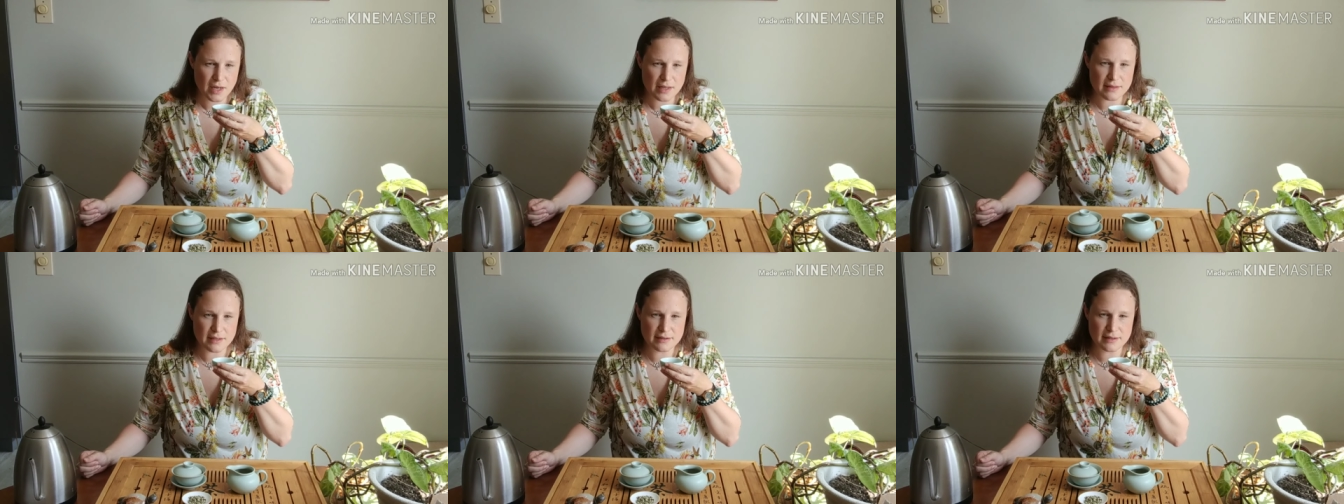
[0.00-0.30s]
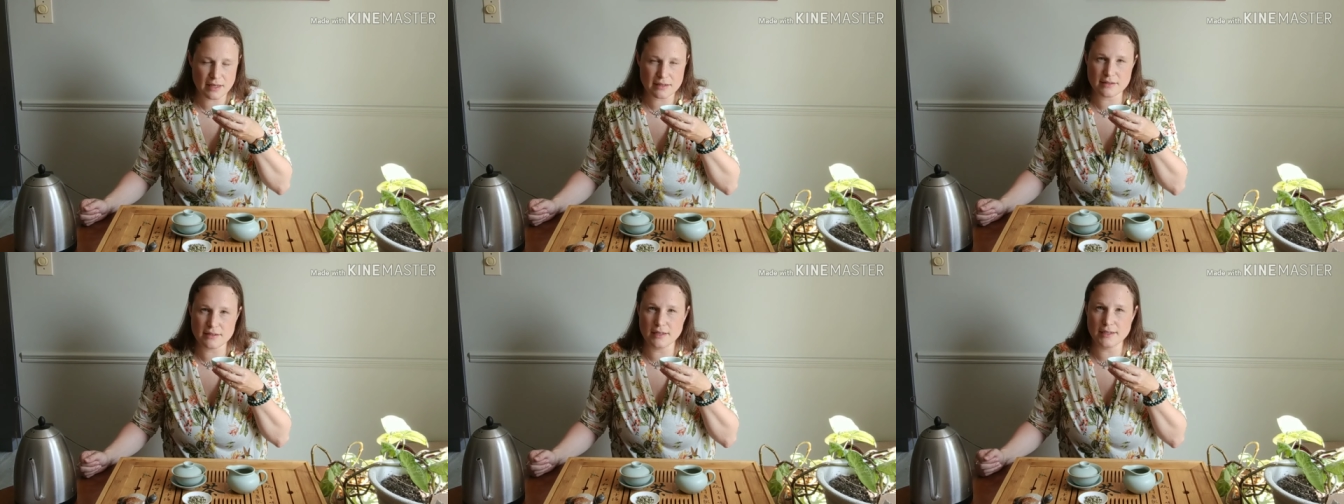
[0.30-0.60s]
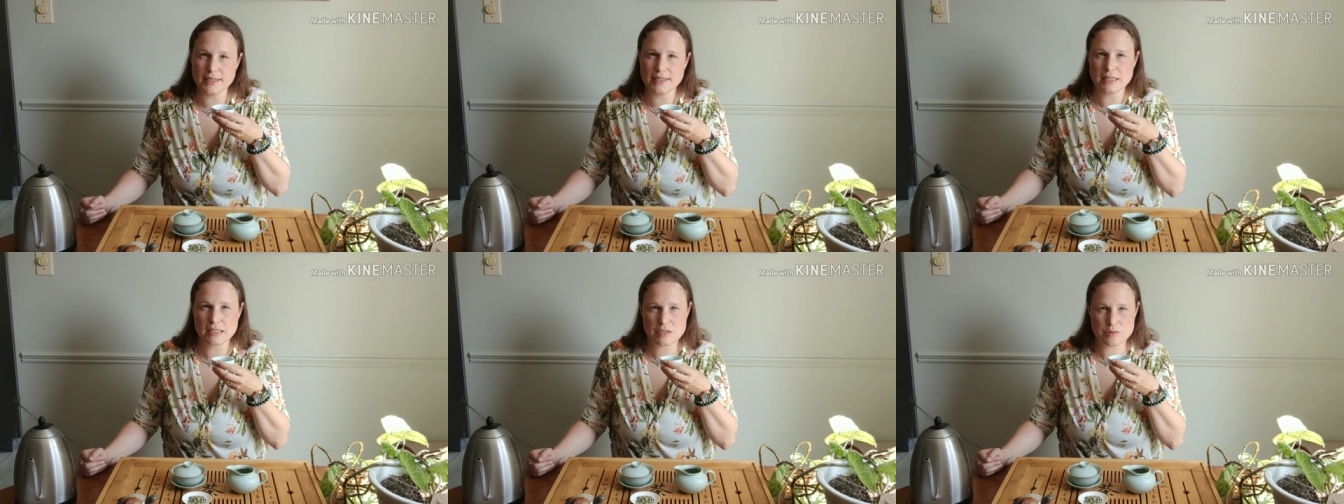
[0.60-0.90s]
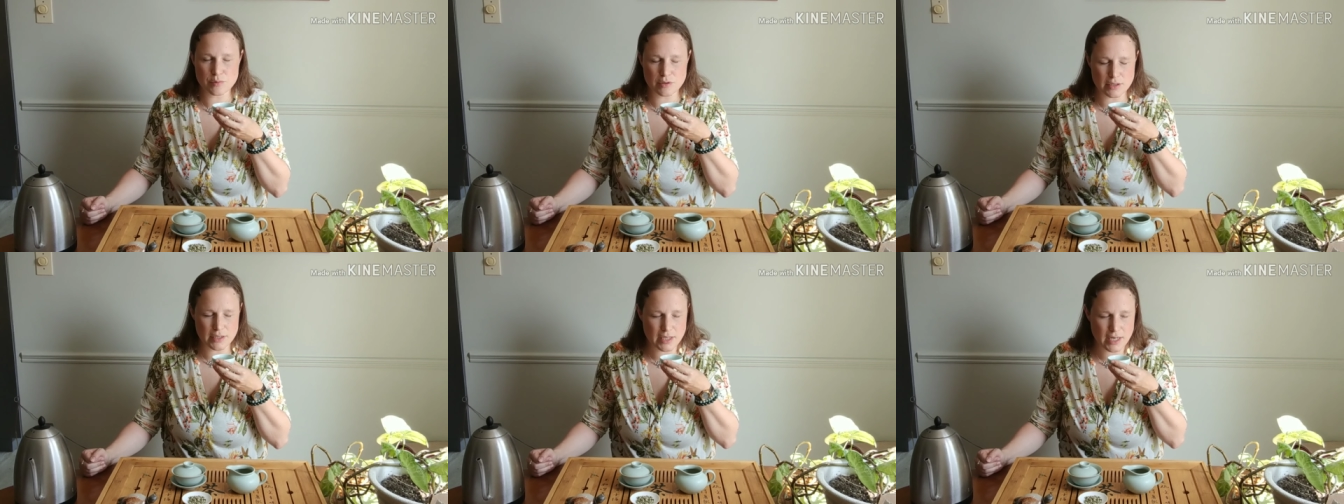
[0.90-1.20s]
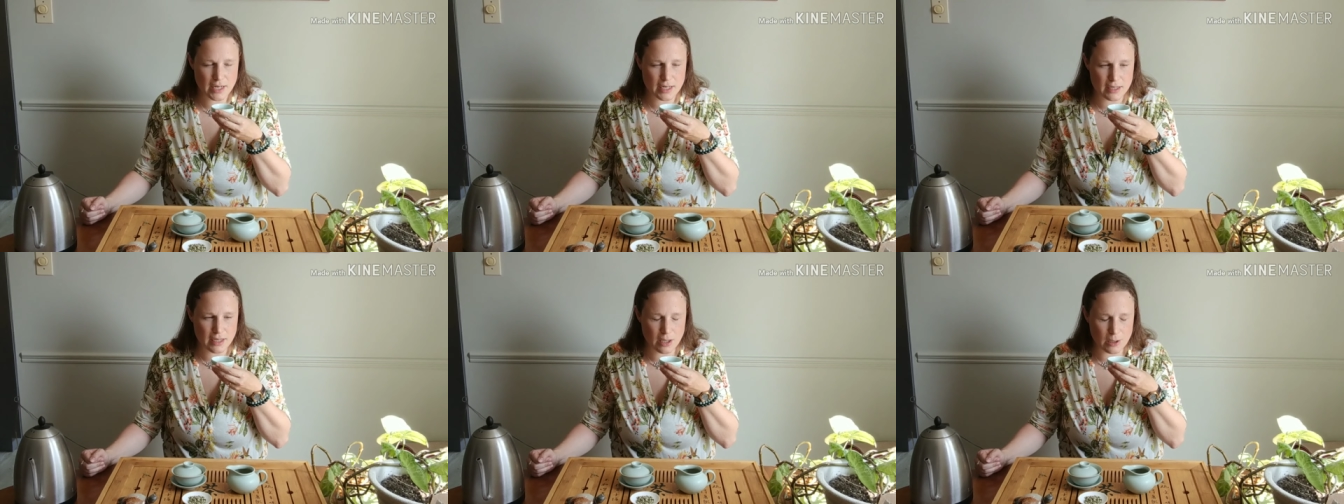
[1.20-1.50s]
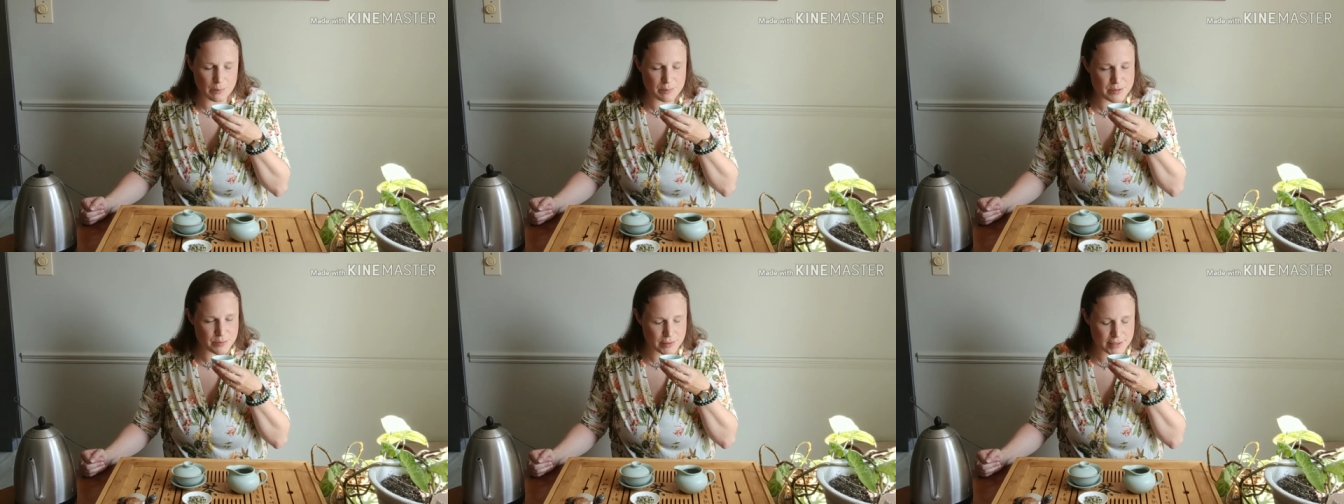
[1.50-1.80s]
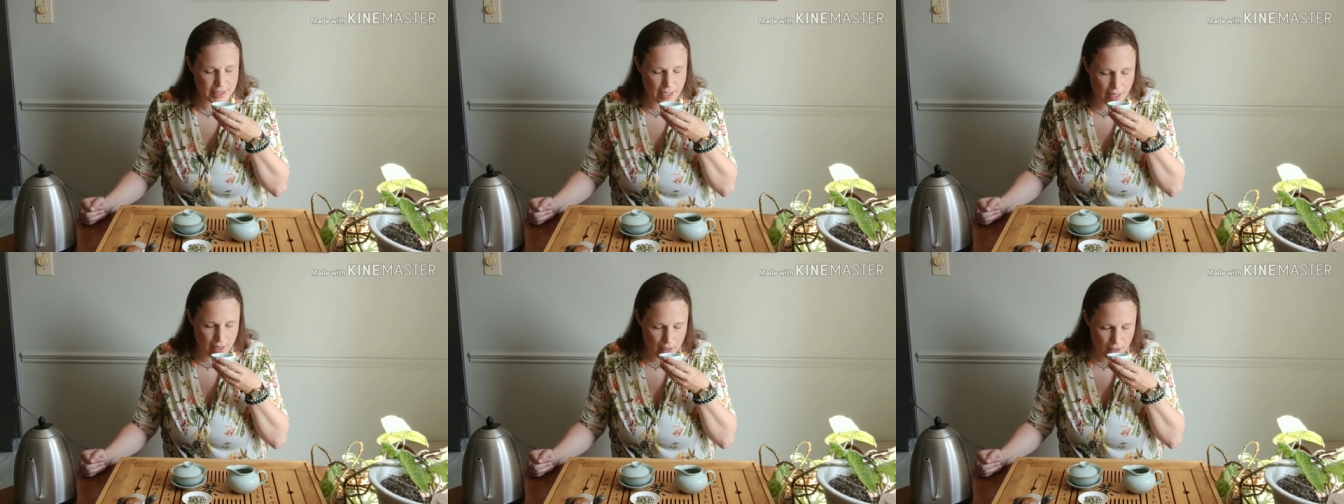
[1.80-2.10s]
I think that nuttiness really kind of helps
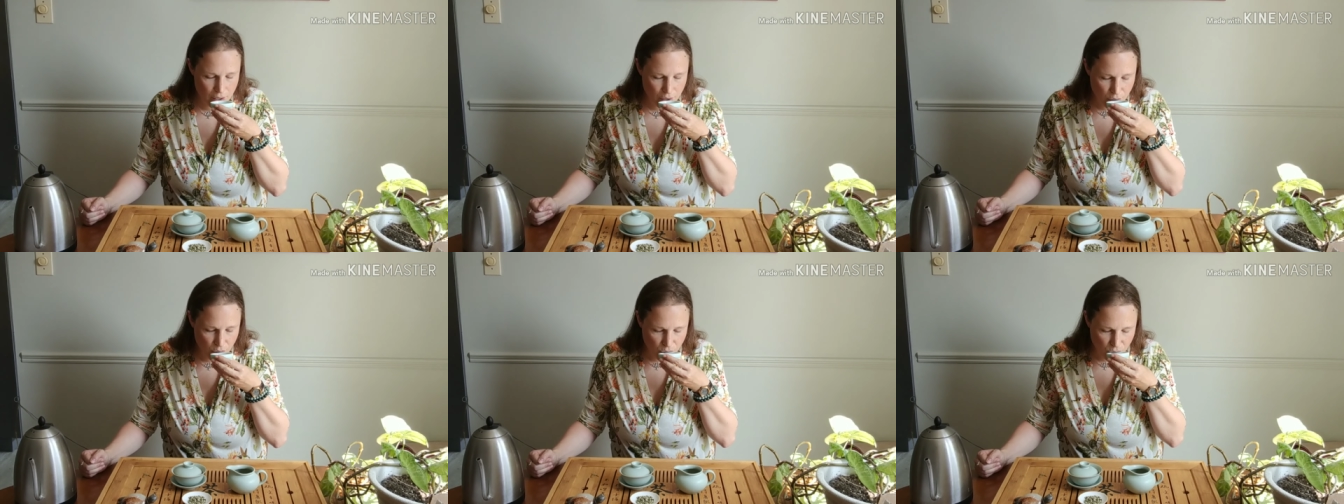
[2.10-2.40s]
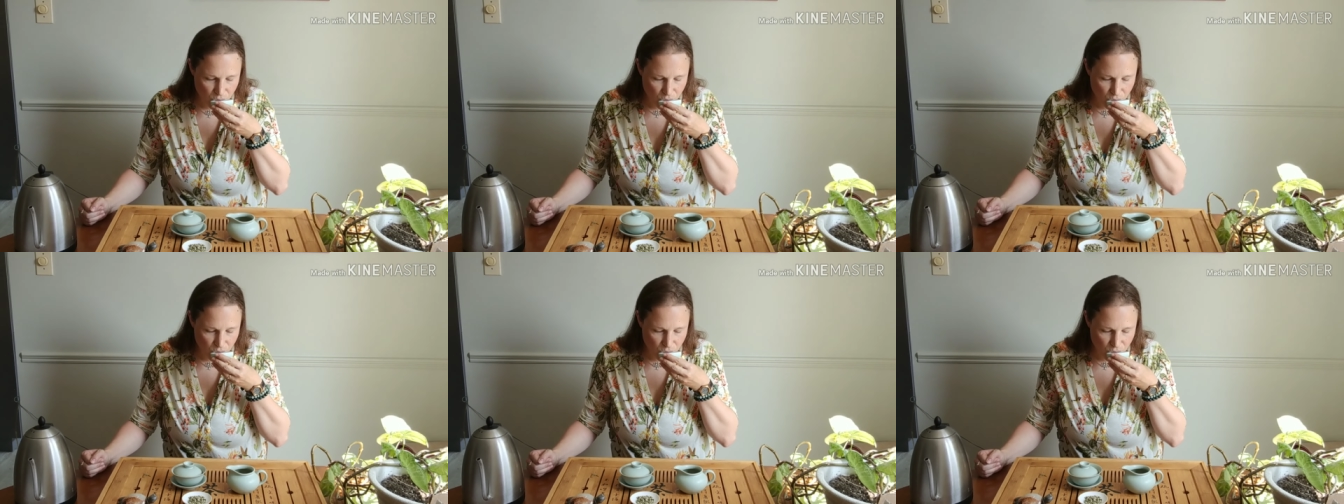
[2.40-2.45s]
with that.